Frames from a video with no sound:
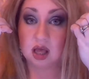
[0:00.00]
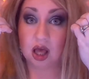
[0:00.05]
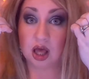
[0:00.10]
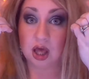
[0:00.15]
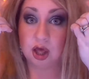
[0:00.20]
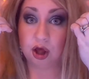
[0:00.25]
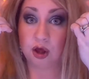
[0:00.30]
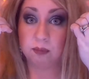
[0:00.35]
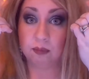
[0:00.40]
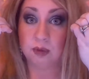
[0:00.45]

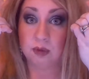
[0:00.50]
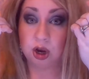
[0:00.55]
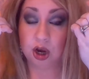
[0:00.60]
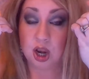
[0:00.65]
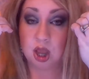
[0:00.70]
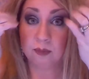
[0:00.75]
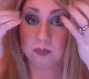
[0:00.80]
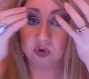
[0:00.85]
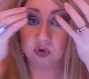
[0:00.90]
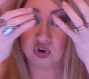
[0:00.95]

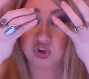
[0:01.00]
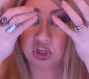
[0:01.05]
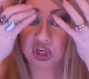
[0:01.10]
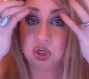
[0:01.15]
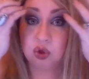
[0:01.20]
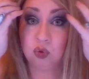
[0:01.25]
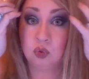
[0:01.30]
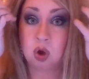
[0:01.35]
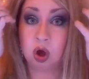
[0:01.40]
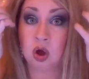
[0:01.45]
number
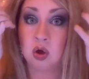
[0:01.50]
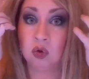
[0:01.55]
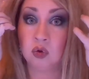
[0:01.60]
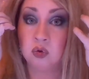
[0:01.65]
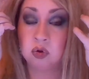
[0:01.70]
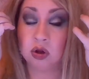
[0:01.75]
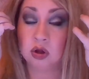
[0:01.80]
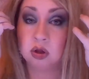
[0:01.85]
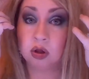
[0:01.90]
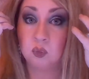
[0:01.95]
2
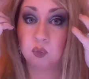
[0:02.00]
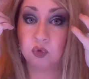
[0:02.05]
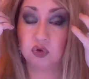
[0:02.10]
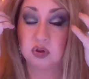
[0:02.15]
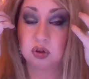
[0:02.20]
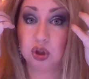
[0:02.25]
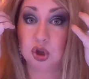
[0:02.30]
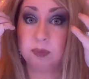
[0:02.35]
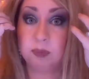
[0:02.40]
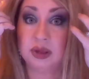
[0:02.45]
on, with
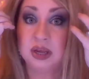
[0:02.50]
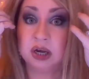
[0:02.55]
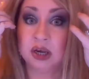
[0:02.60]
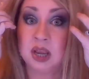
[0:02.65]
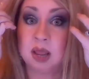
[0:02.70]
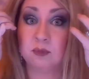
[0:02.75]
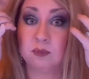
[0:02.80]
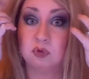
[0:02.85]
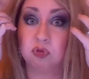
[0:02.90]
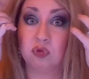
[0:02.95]
a little bit of
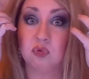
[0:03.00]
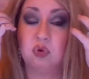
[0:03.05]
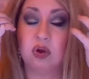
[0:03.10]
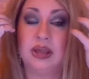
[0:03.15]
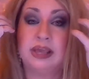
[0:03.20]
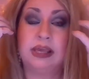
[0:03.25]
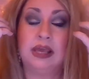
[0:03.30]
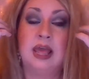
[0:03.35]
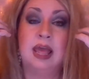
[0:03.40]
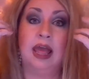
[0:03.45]
number
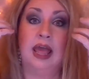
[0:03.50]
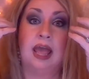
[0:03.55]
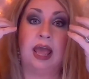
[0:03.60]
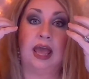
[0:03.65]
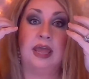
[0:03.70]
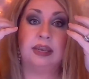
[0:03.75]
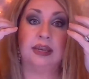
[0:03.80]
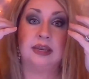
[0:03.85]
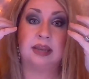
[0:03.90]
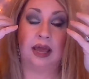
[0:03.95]
3.
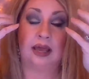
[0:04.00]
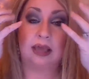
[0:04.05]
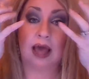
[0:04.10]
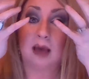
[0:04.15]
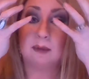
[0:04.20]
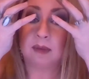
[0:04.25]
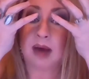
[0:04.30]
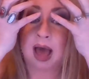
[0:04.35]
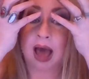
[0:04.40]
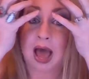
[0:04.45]
And then I
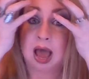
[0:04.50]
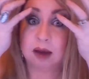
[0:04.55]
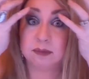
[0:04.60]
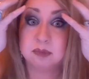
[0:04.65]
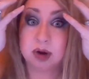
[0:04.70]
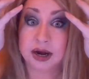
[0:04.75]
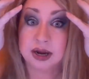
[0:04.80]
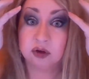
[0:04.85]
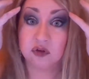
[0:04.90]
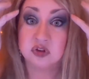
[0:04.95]
got my
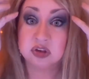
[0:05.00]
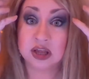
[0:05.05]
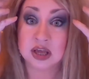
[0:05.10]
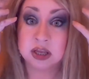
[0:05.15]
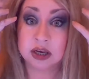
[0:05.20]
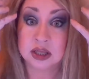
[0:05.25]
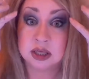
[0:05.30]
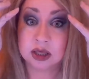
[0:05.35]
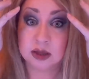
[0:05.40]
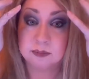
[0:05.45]
eyebrows
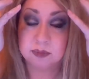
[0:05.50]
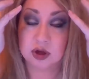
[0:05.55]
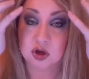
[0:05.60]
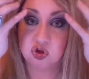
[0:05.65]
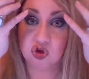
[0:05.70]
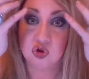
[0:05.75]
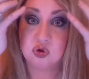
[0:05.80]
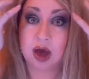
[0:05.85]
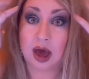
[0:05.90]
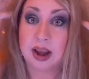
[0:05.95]
done up,
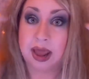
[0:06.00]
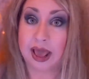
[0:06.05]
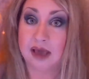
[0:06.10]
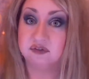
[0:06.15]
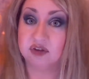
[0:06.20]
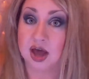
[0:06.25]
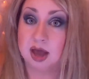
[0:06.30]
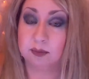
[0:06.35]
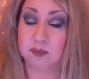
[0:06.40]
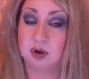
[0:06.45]
because you got to
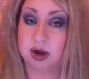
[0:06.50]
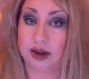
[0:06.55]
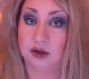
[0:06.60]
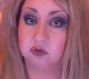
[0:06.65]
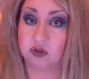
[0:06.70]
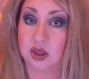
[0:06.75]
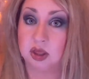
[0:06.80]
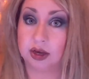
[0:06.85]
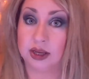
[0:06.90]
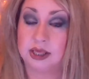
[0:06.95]
have
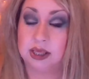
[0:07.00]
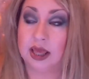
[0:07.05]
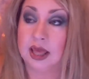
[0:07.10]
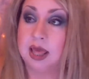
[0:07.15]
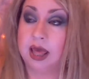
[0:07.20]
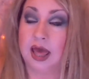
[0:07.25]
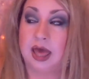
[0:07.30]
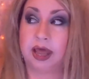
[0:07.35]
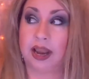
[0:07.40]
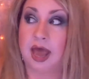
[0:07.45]
eyebrows, honey.
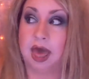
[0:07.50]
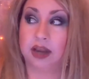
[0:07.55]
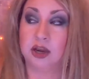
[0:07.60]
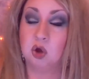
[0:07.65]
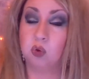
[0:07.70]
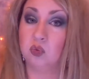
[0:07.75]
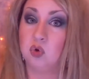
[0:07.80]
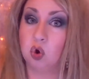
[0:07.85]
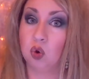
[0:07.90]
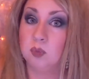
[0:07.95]
And I
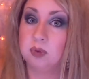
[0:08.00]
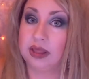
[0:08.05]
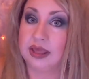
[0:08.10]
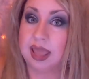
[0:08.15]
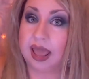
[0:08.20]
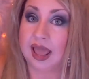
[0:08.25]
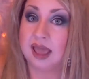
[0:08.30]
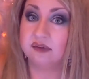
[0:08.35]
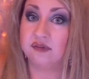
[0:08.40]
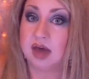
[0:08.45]
don't normally
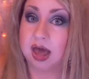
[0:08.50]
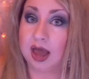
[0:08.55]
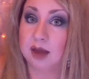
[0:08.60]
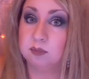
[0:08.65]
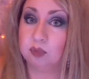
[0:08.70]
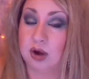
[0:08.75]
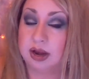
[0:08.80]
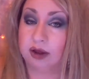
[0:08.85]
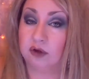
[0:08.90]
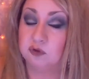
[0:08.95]
have
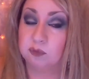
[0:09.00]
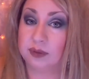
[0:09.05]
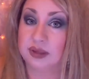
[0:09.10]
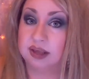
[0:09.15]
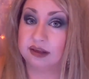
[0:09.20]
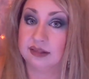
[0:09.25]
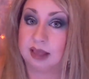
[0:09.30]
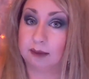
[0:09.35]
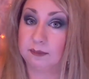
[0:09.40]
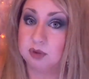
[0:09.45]
eyebrows
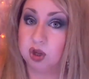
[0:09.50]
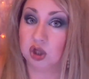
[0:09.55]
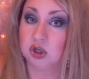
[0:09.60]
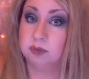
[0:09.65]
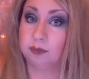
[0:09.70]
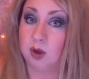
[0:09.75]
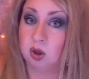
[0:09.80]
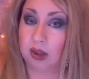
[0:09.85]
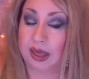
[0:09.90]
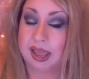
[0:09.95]
because I plucked
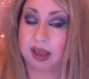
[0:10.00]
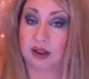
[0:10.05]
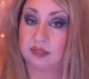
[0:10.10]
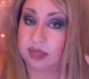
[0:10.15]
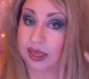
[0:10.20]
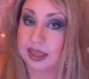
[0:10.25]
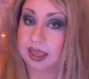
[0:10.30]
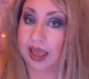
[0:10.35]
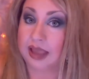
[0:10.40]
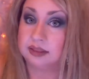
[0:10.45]
them all out.
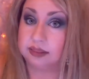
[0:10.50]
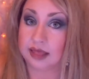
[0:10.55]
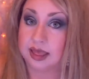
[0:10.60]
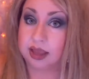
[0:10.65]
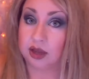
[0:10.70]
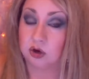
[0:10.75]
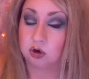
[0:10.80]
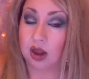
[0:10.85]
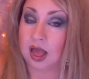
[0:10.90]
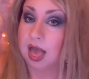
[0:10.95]
They ain't
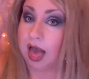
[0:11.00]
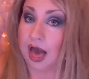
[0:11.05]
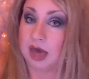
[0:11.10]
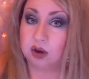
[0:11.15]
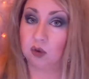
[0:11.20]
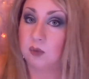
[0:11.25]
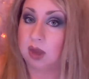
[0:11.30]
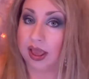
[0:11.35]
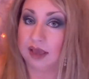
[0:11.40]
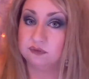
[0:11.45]
there. I
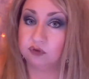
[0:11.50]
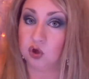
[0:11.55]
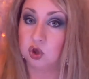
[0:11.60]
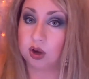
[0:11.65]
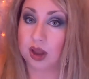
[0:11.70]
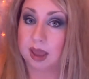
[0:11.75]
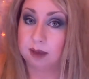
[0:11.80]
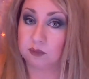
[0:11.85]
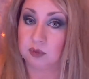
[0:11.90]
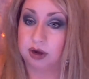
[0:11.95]
don't have
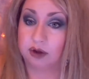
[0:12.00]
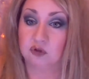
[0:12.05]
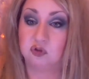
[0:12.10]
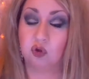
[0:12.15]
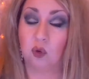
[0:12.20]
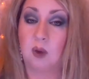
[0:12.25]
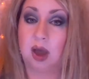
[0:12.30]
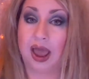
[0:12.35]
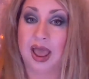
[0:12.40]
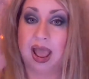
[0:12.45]
good eyebrows,
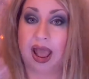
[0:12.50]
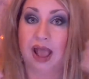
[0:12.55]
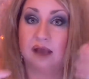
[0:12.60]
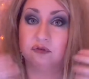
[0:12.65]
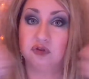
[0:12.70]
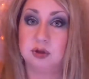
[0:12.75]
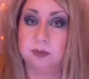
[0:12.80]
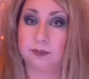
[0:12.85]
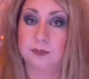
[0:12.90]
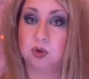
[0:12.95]
so I
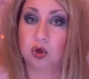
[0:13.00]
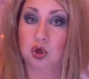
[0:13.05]
have to